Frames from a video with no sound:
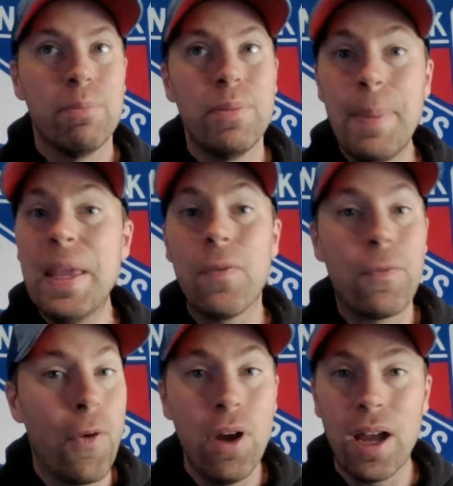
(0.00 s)
maybe a
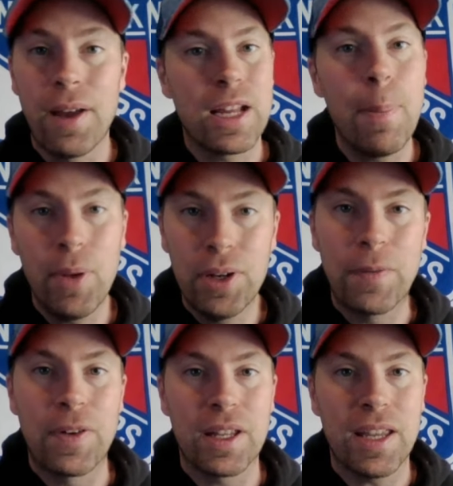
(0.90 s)
foot on a couple of
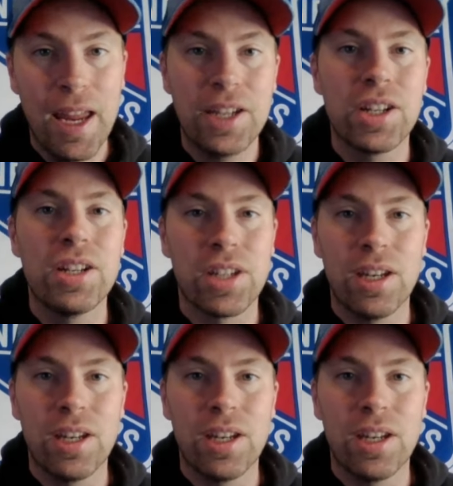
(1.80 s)
different occasions,